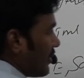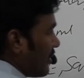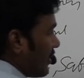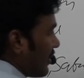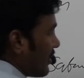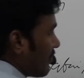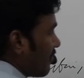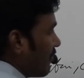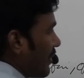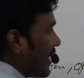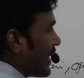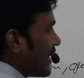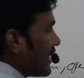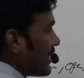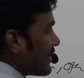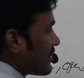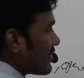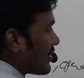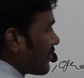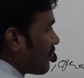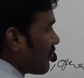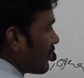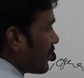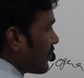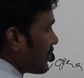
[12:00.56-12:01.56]
It mainly
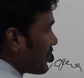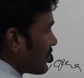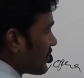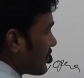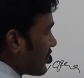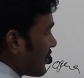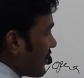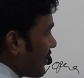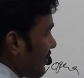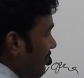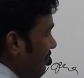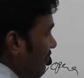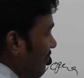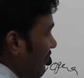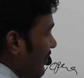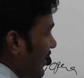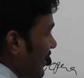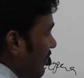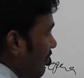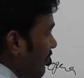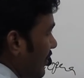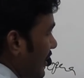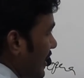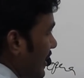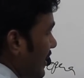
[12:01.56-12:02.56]
supports
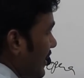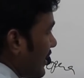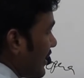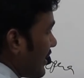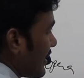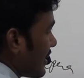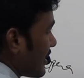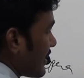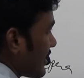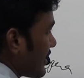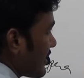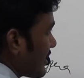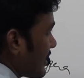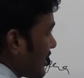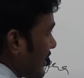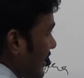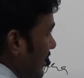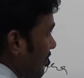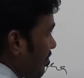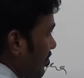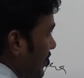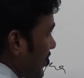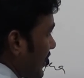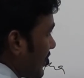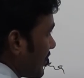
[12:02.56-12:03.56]
VB
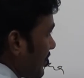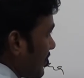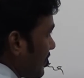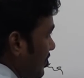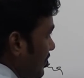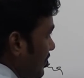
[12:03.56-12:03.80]
script.